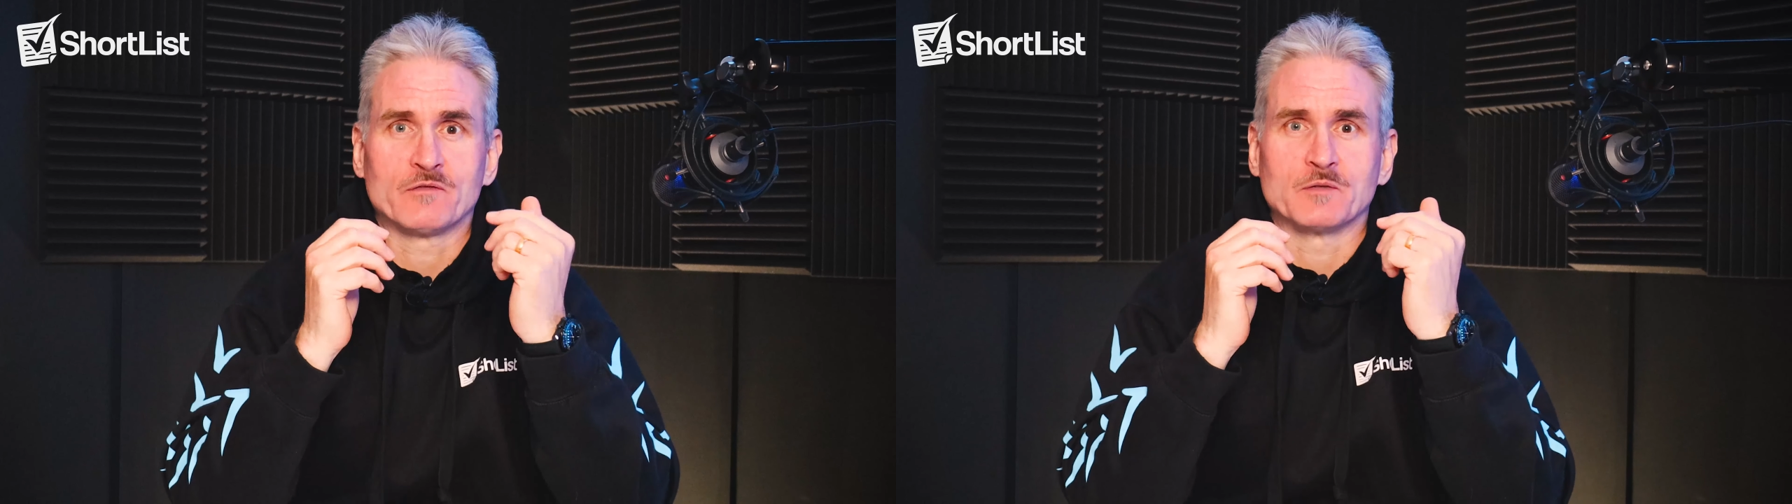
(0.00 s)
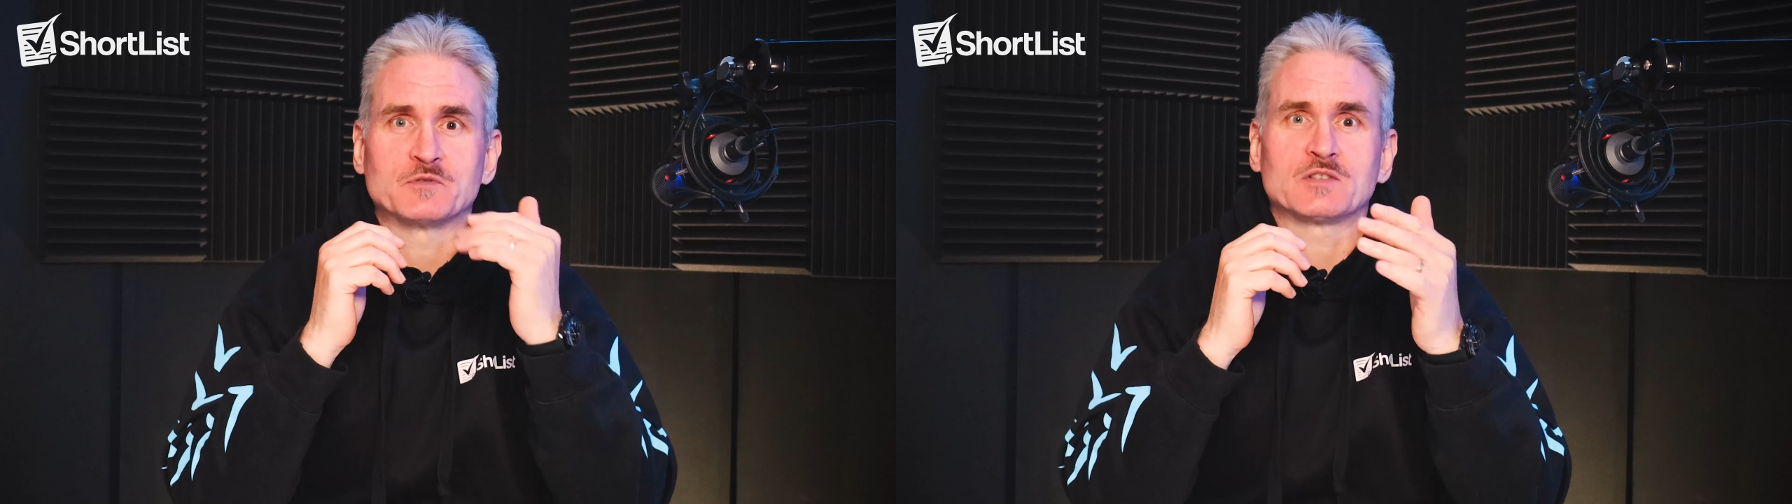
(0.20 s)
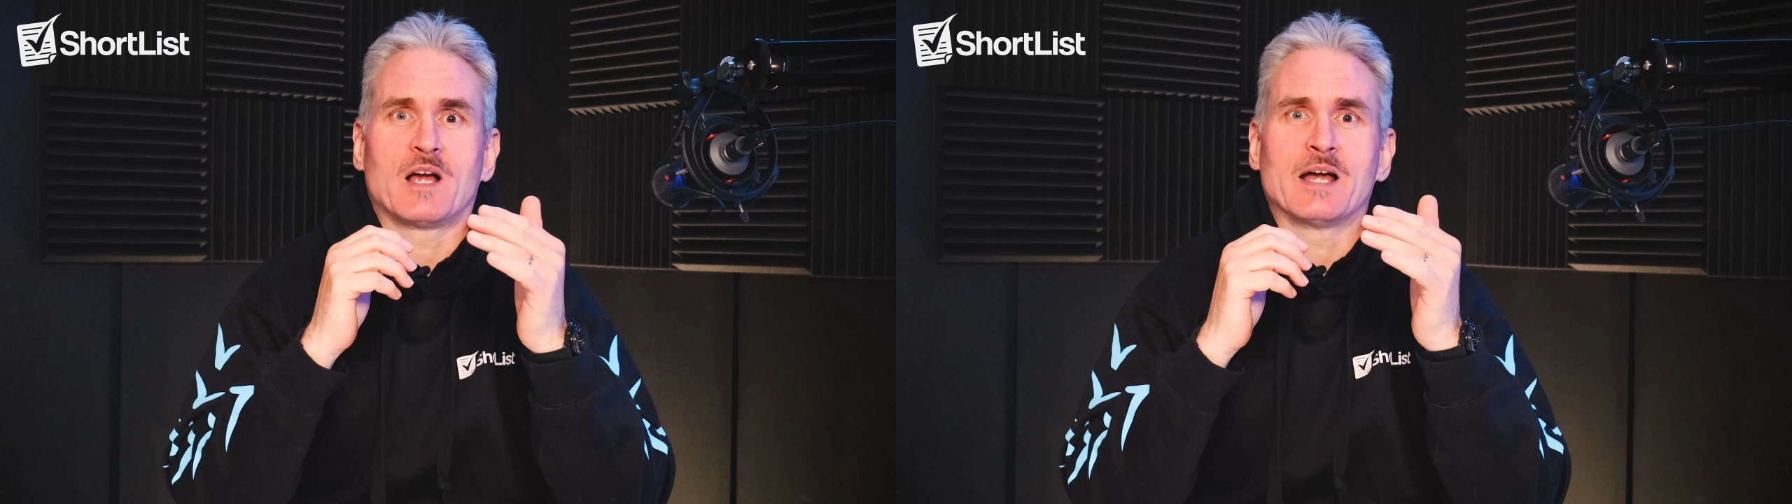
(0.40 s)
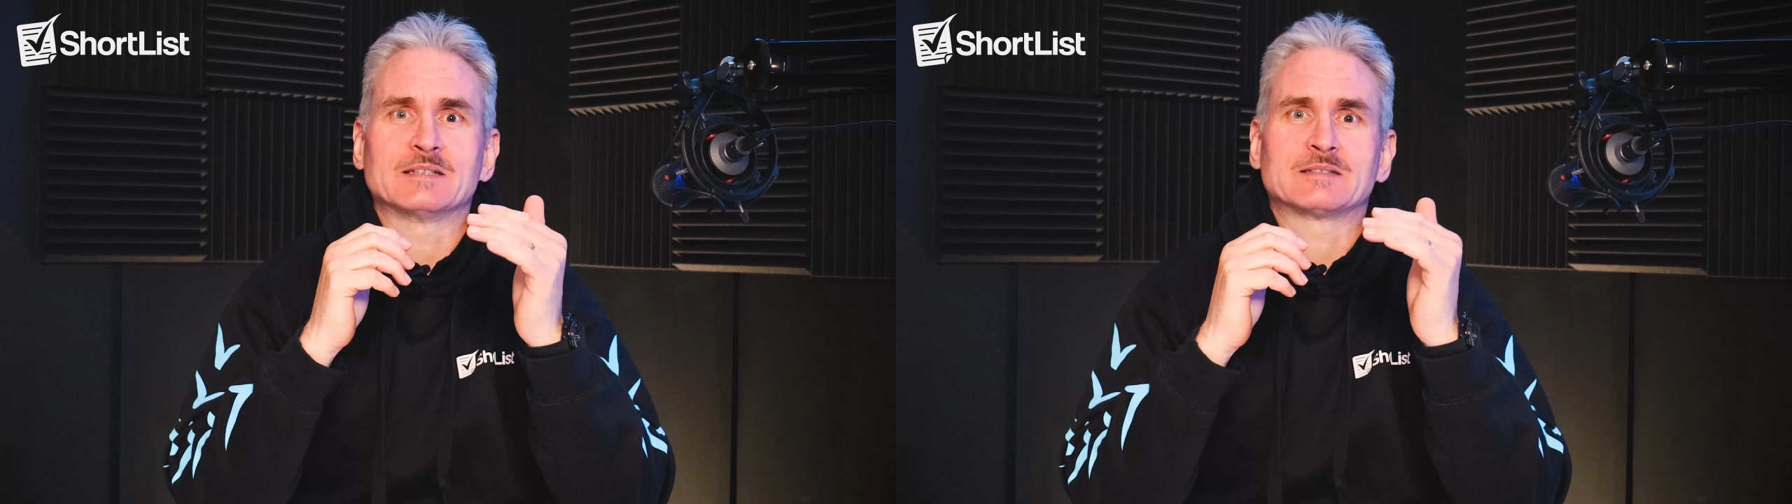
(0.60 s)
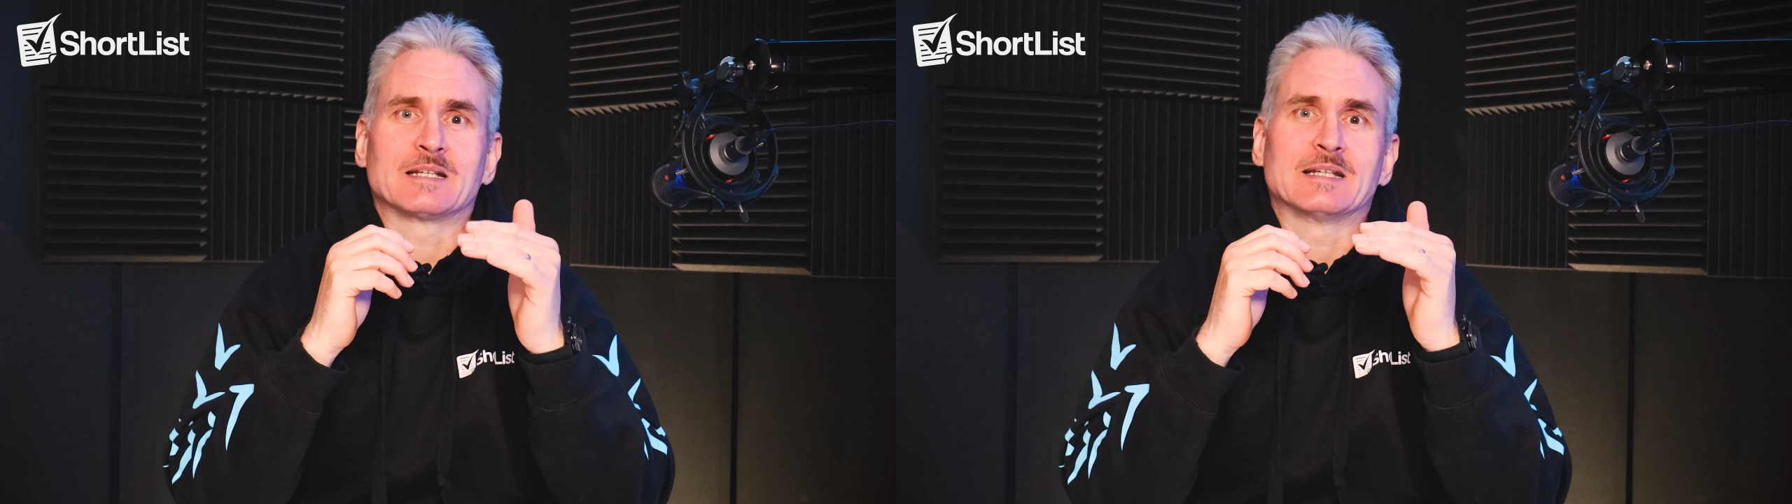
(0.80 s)
from
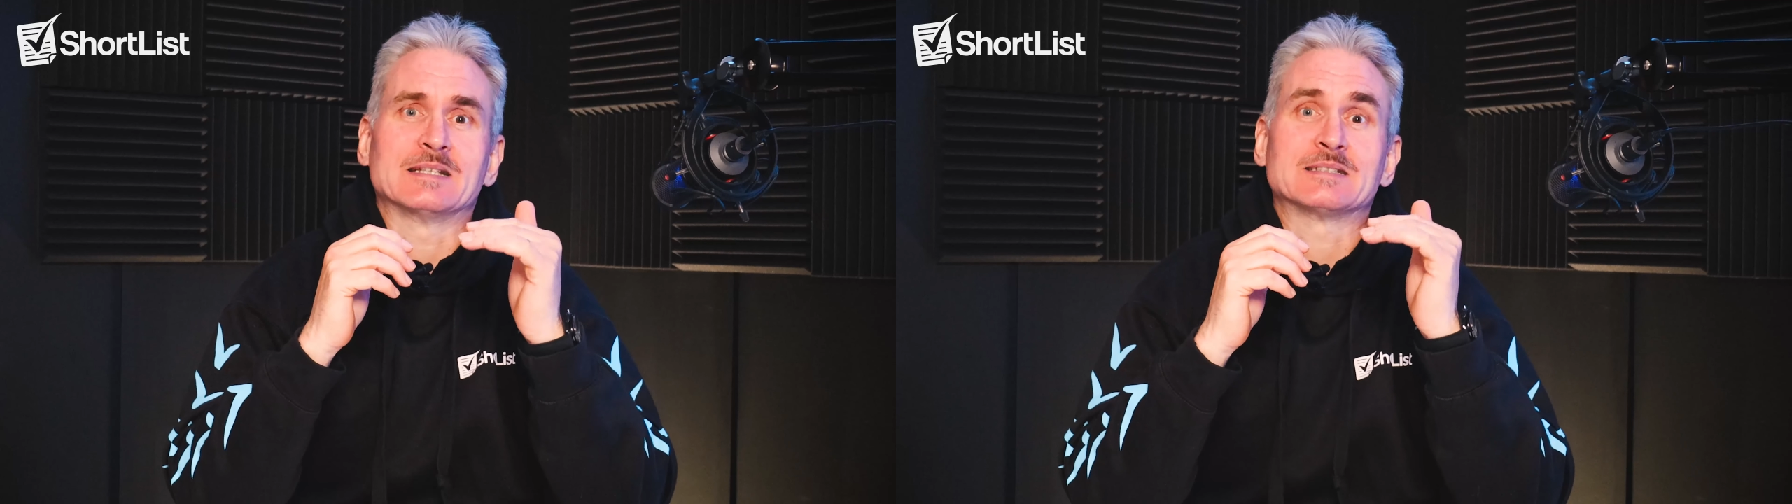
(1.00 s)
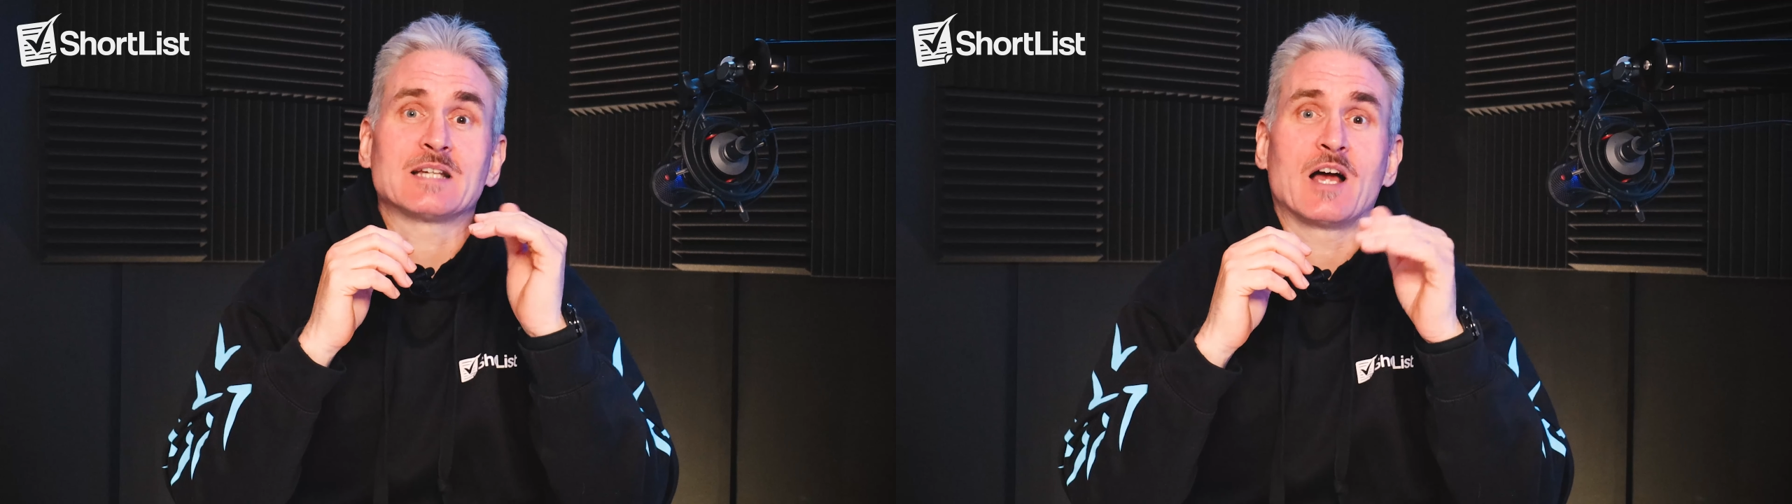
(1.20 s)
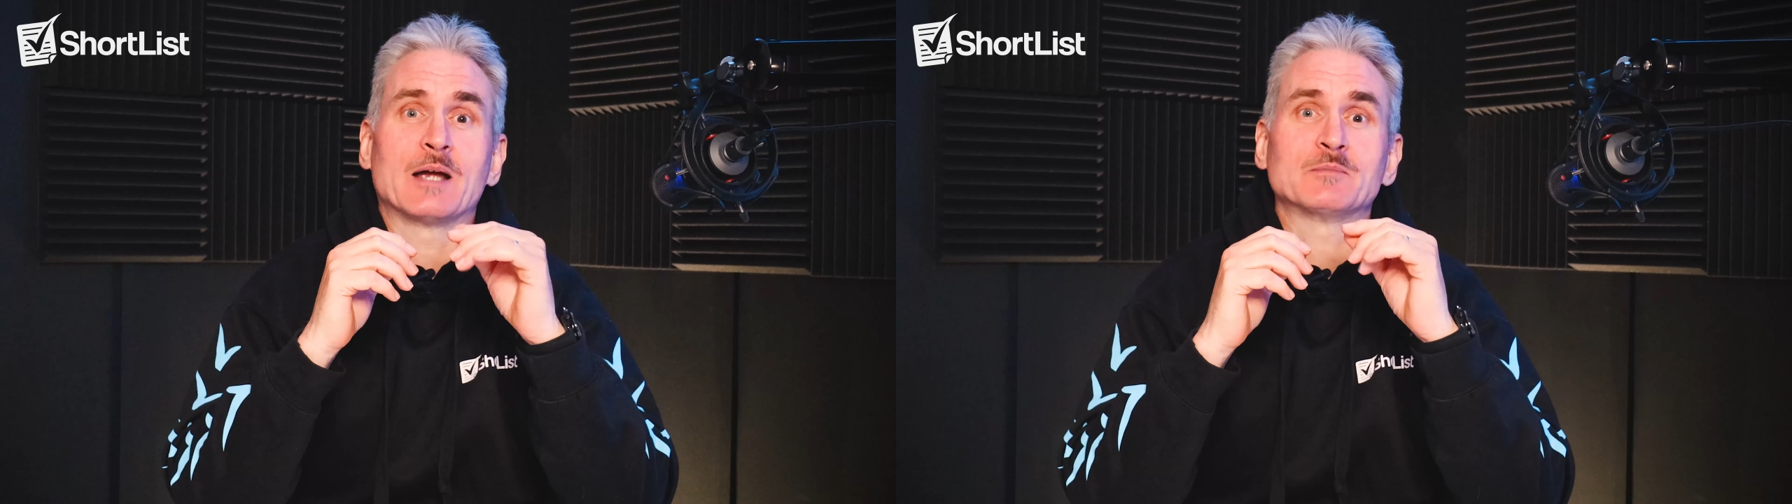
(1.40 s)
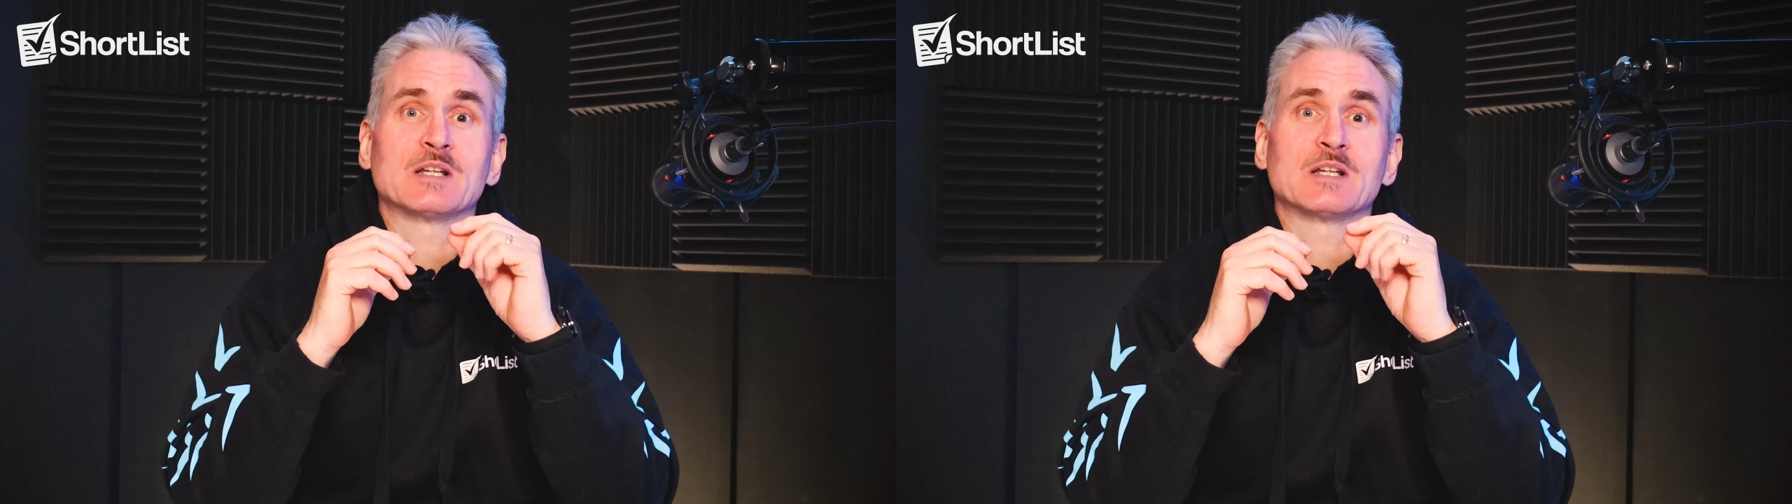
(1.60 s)
signs that it is time